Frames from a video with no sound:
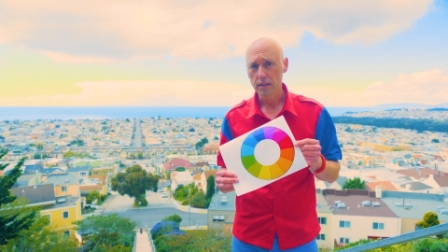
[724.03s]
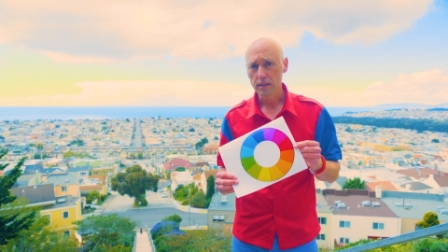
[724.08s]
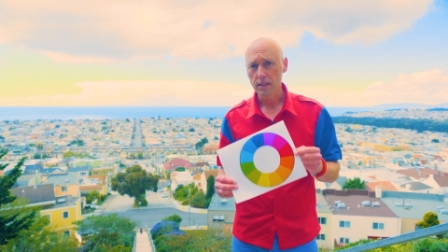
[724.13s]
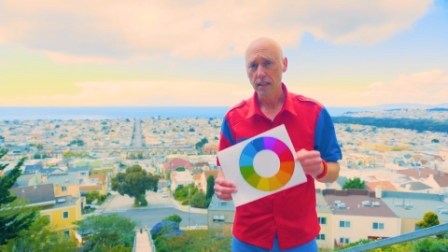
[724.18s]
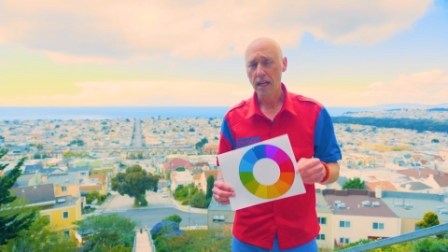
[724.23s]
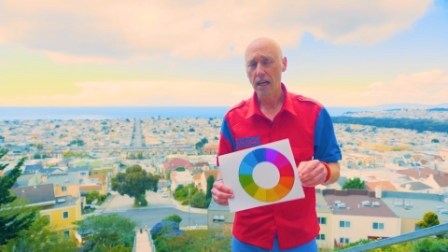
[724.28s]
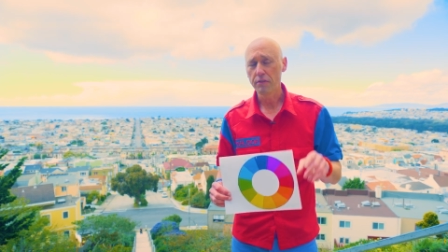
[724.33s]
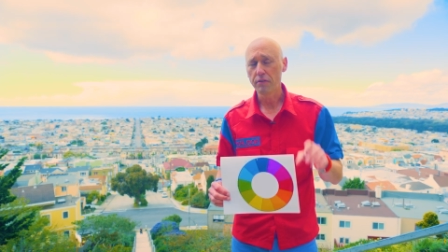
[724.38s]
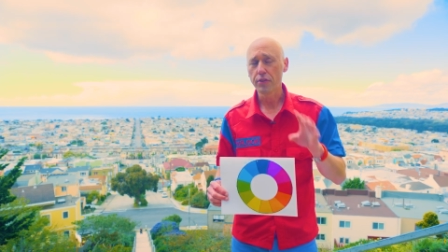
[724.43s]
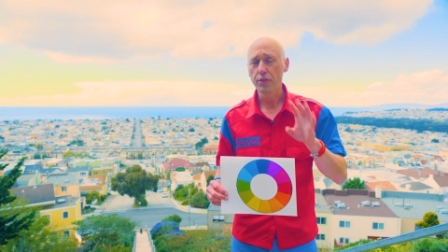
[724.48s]

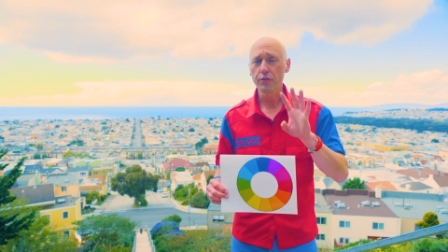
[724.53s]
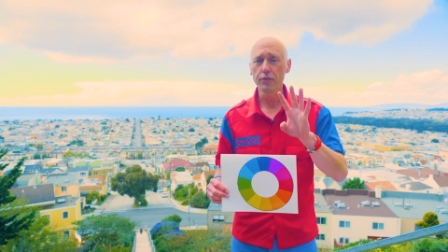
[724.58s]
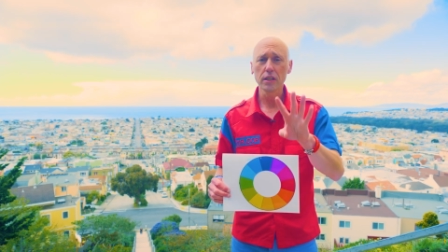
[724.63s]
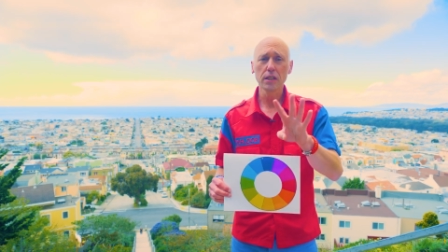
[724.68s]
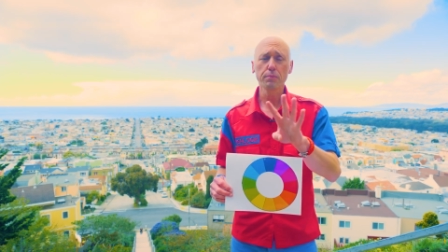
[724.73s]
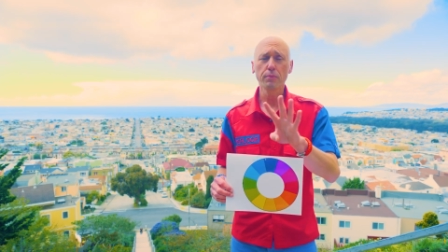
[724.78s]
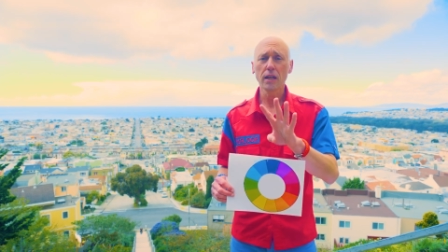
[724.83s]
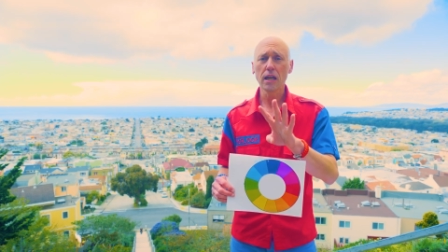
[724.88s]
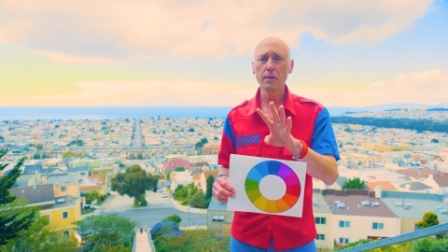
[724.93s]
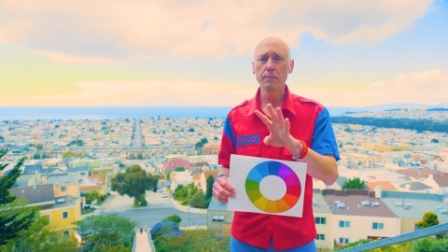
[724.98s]
You have
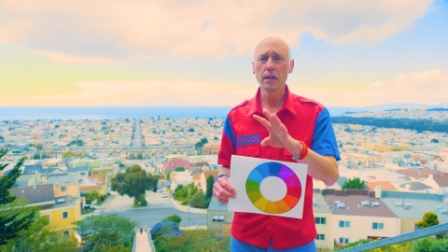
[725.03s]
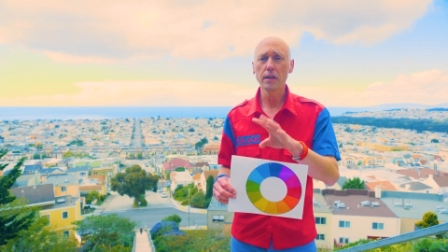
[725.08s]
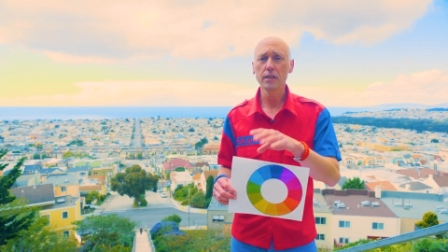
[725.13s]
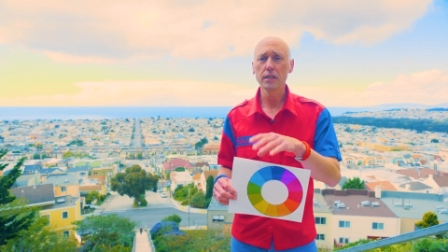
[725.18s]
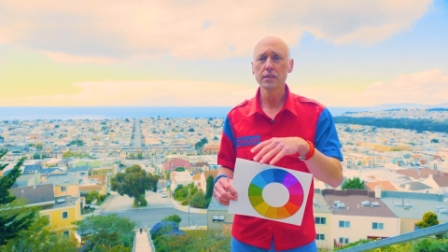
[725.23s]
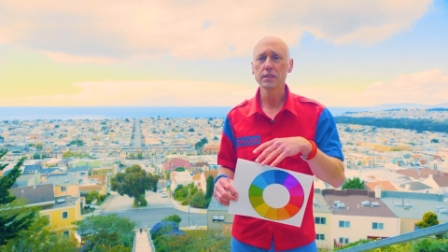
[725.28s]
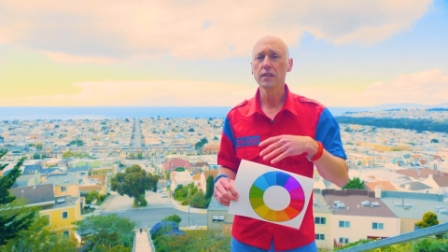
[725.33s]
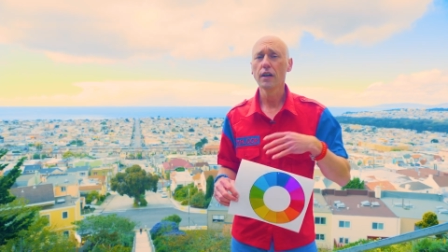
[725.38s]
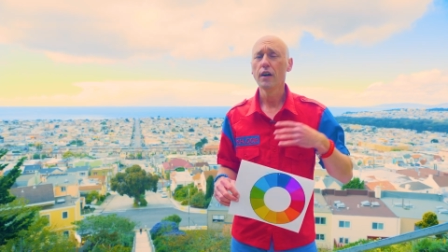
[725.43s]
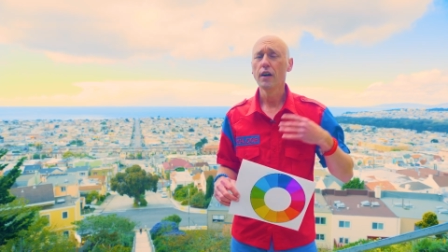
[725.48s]
3
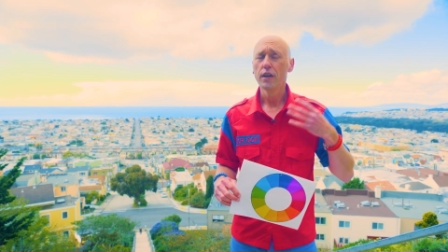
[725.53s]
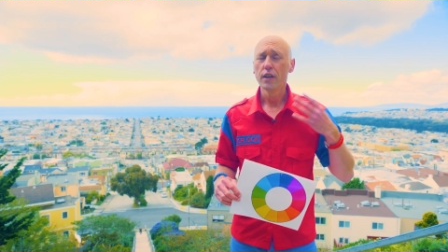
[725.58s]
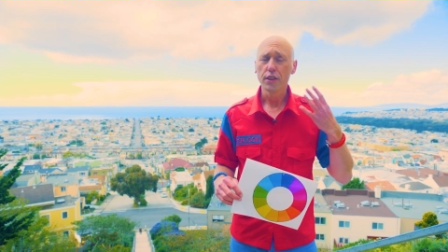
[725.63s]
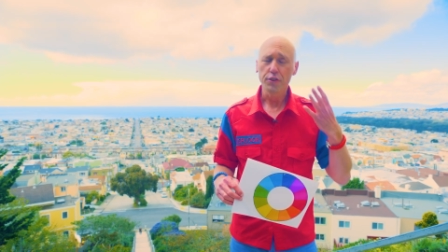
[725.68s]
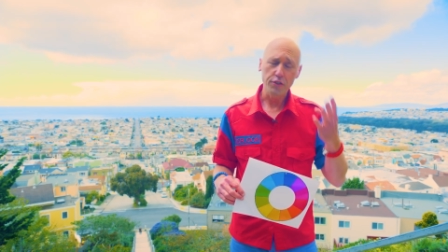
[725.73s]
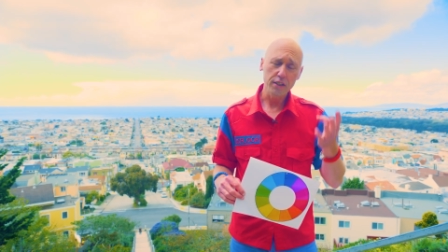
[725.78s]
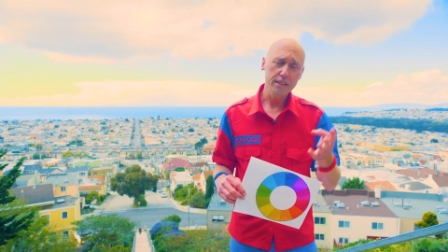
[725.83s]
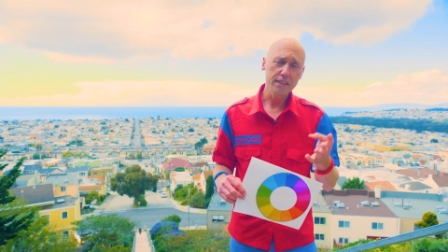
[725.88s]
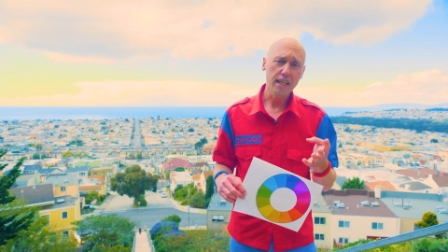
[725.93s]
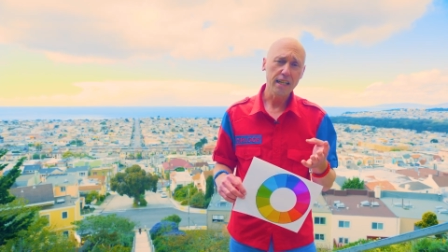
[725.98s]
primaries,
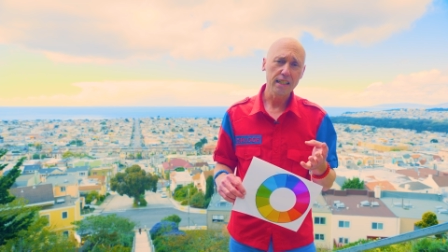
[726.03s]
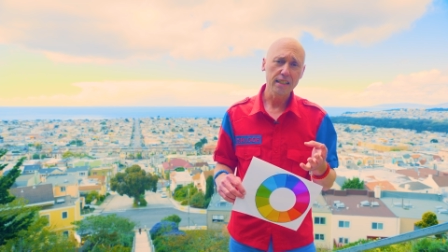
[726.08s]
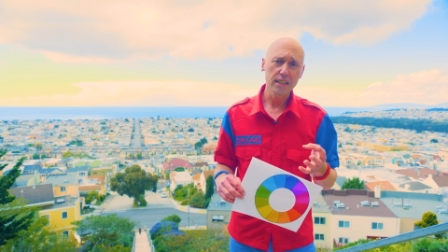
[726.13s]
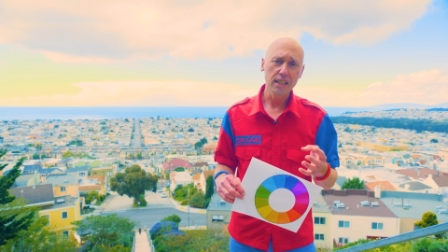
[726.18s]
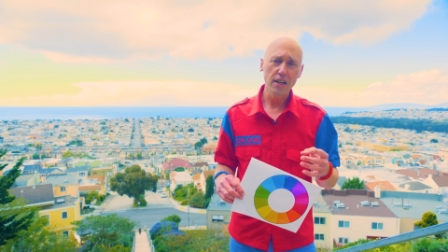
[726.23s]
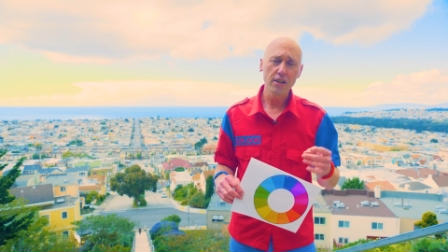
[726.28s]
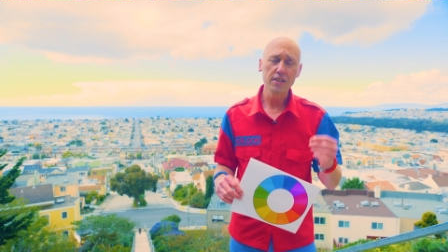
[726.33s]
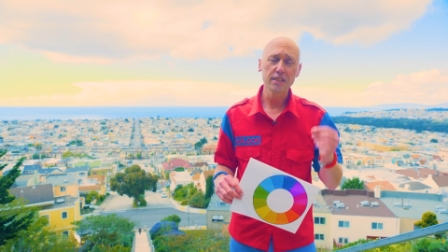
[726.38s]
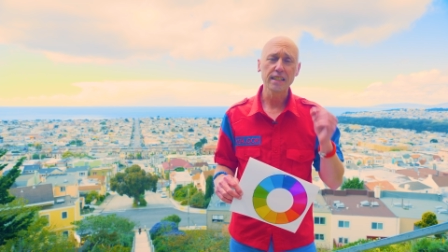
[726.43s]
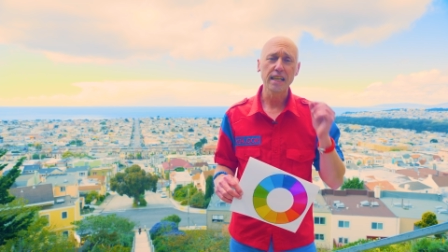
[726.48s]
3
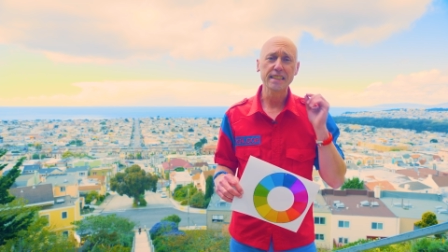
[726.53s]
secondaries,